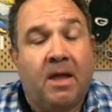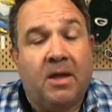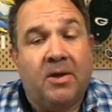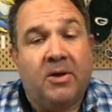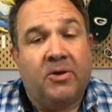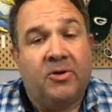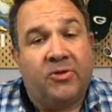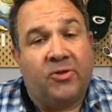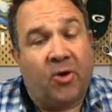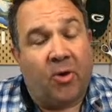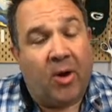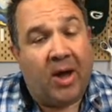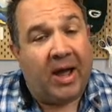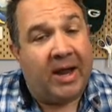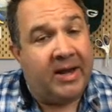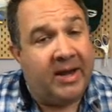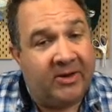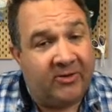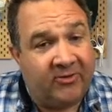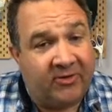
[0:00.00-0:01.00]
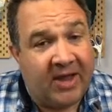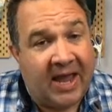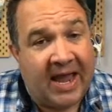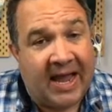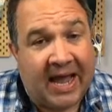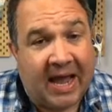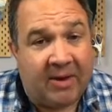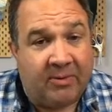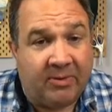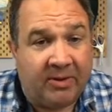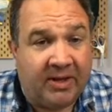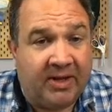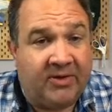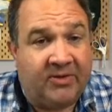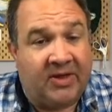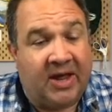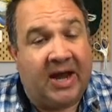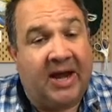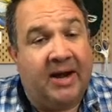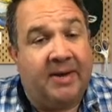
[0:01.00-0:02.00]
So initially, I got really
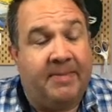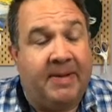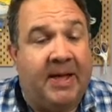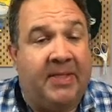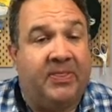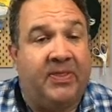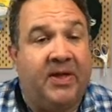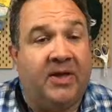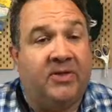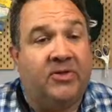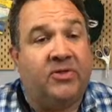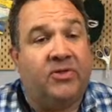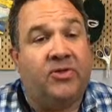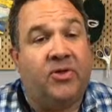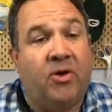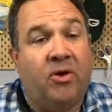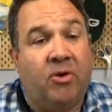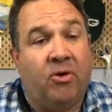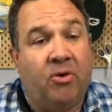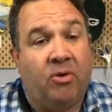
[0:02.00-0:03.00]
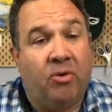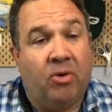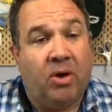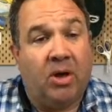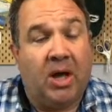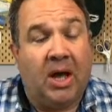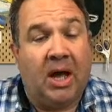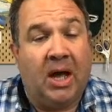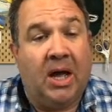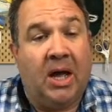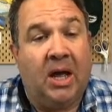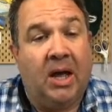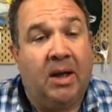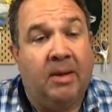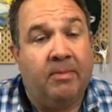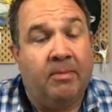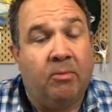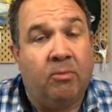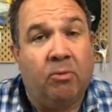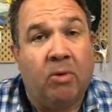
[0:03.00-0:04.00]
excited about this. So
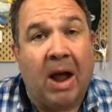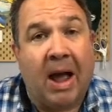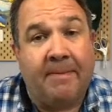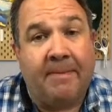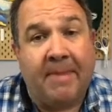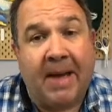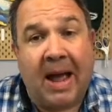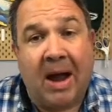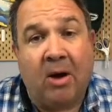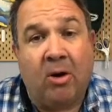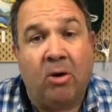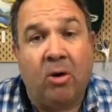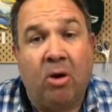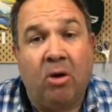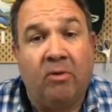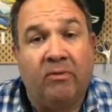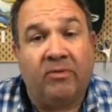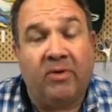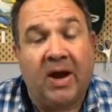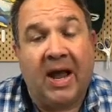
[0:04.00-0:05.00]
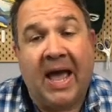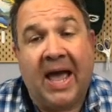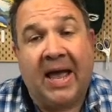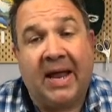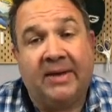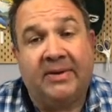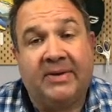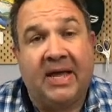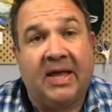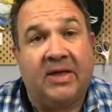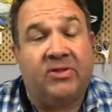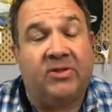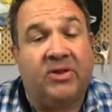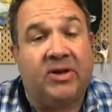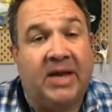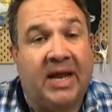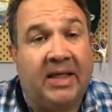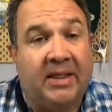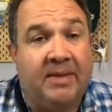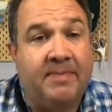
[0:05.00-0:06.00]
Rob Maurer over at Tesla
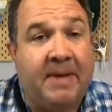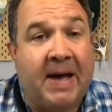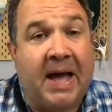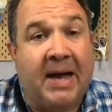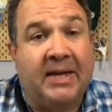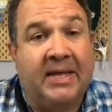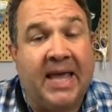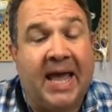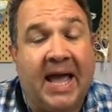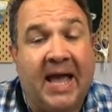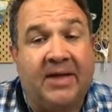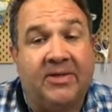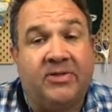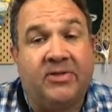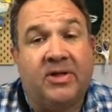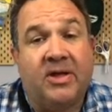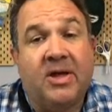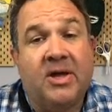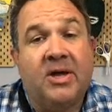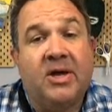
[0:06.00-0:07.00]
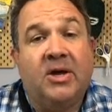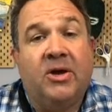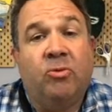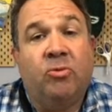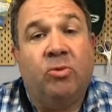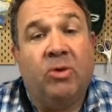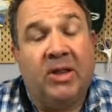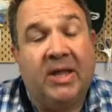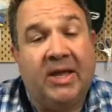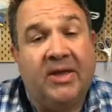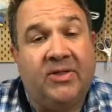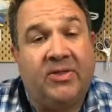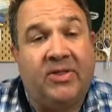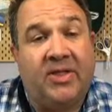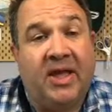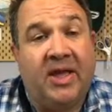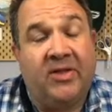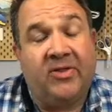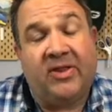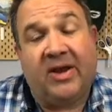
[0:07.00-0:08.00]
Daily Podcast released
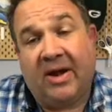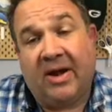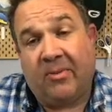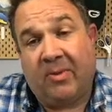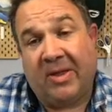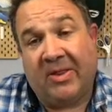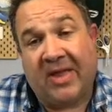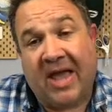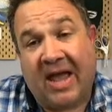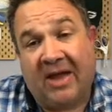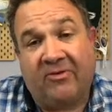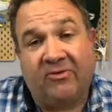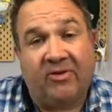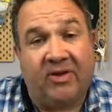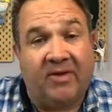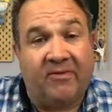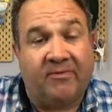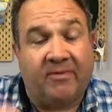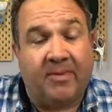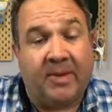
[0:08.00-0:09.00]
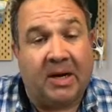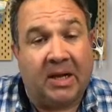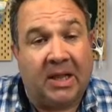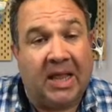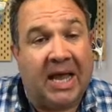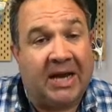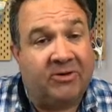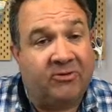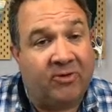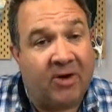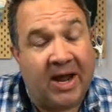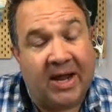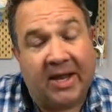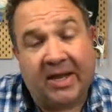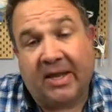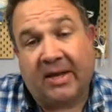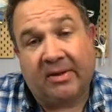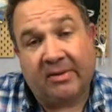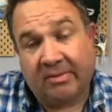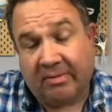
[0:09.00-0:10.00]
this, and it was actually from an
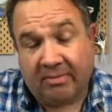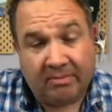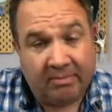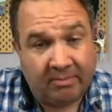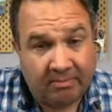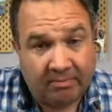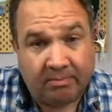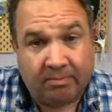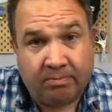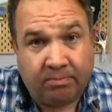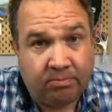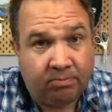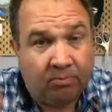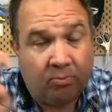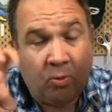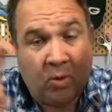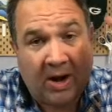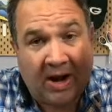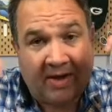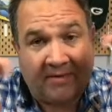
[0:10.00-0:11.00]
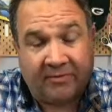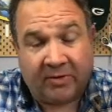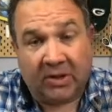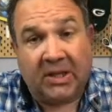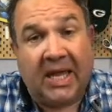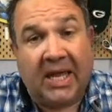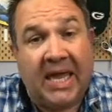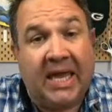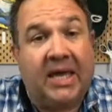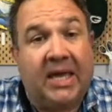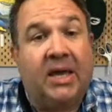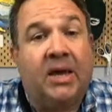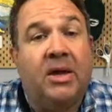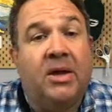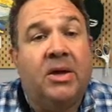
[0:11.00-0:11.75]
electric leak.